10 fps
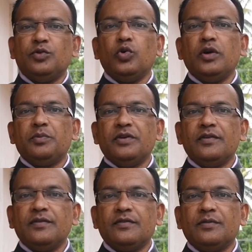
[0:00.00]

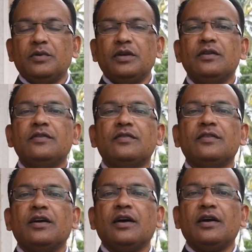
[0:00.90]
UAPs means
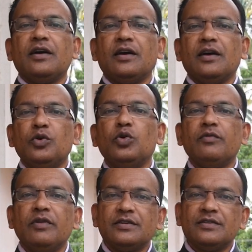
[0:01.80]
the
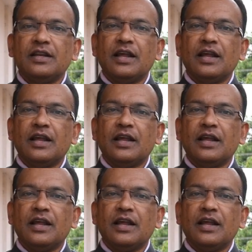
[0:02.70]
Universal